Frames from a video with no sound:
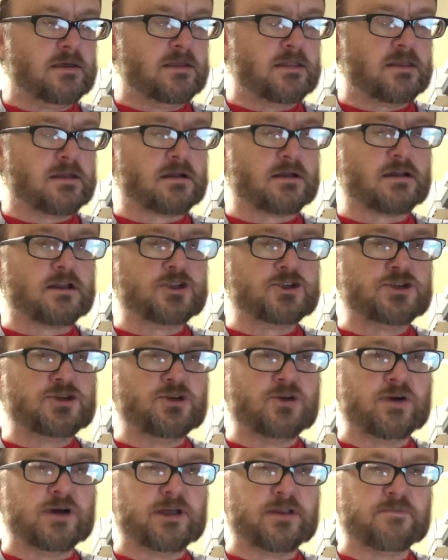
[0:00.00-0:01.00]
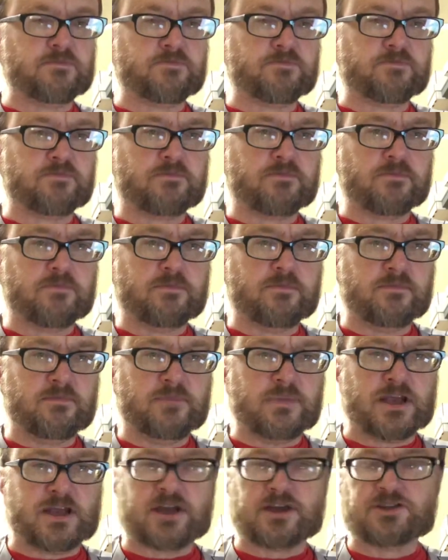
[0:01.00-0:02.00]
They're going to do it
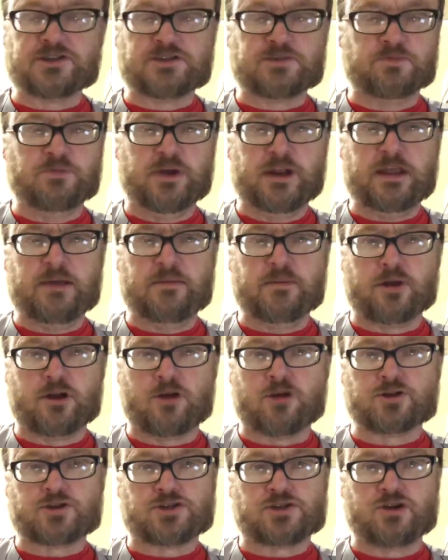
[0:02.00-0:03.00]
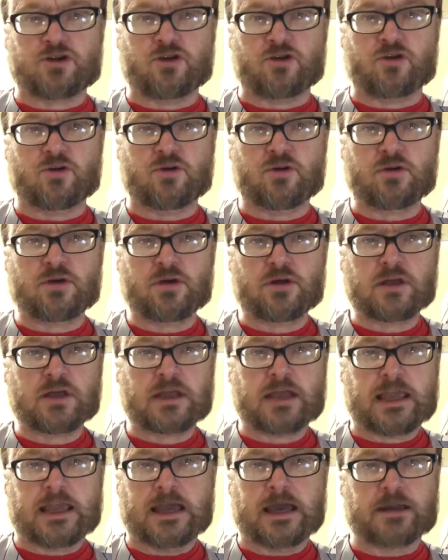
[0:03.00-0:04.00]
because Minnie Minoso
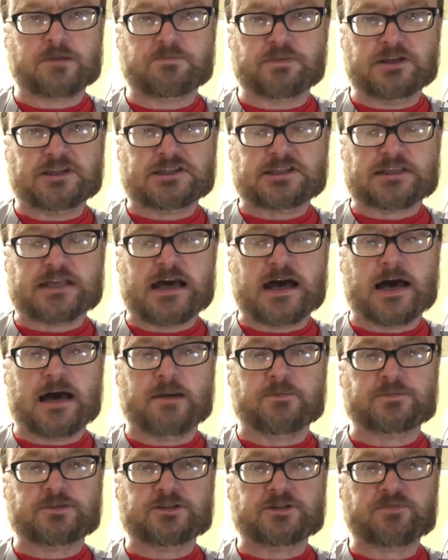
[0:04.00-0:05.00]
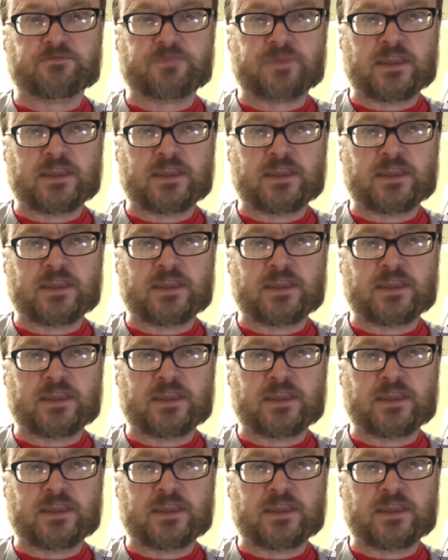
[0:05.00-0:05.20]
can't be stopped.